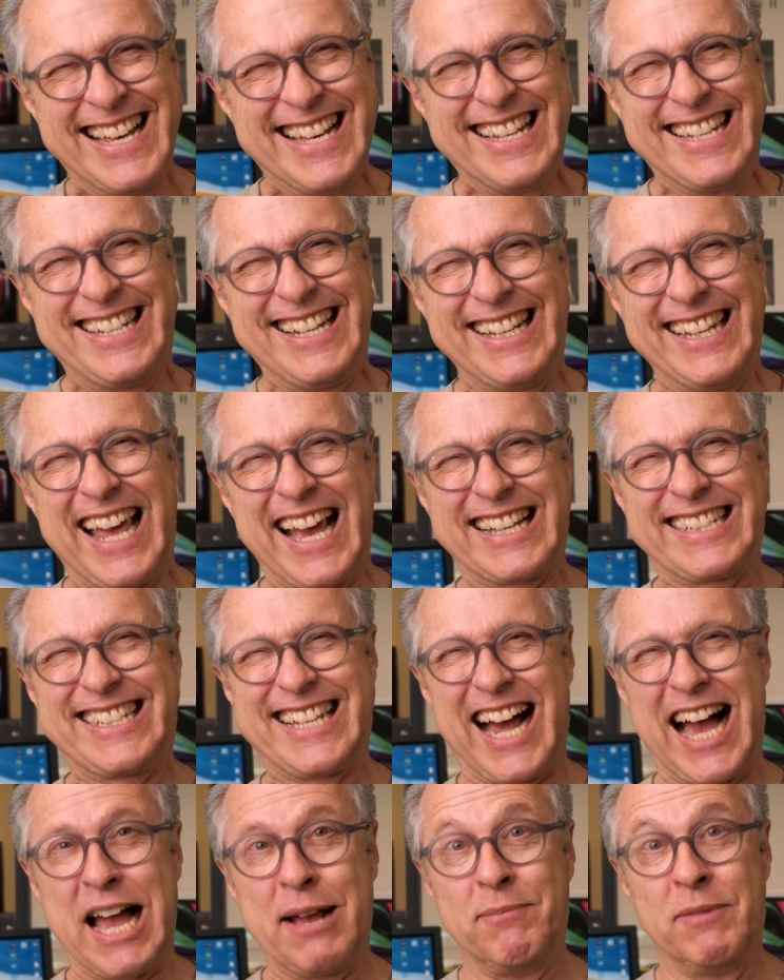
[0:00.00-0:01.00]
Till next
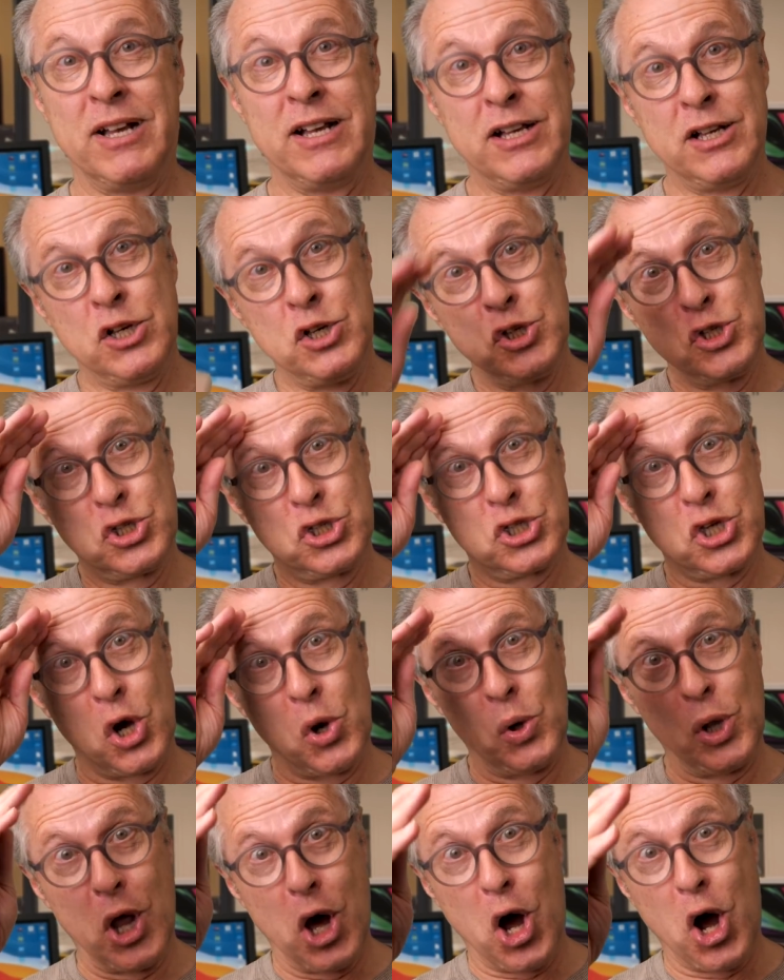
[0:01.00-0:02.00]
time,
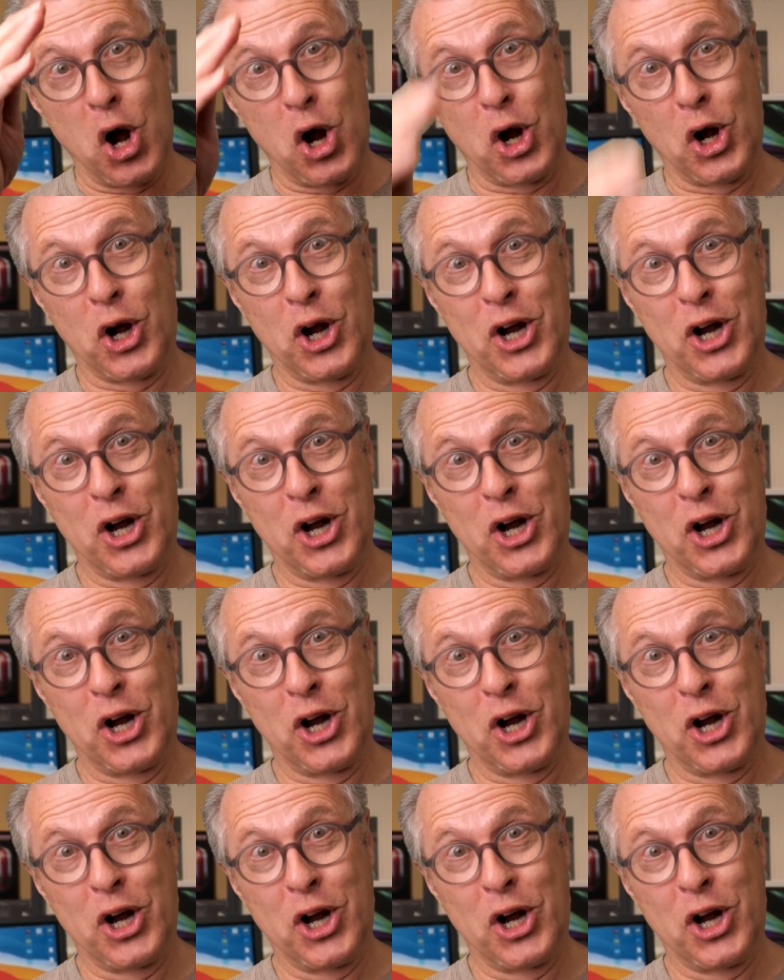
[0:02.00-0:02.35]
so long.